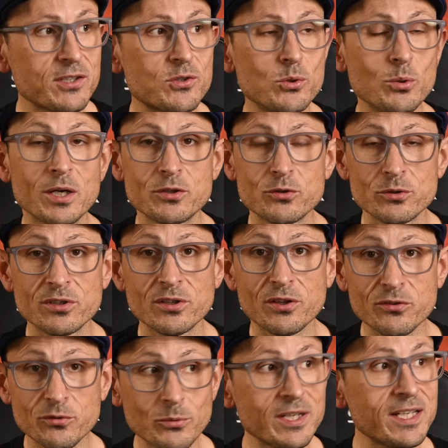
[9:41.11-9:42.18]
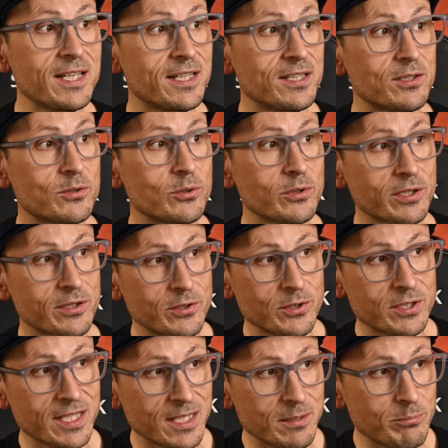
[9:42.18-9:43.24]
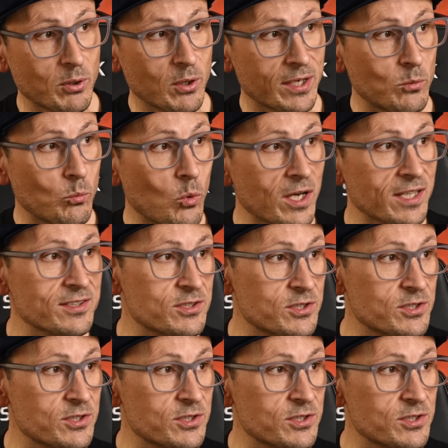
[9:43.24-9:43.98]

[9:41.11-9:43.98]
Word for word: 203 and it took 13.1.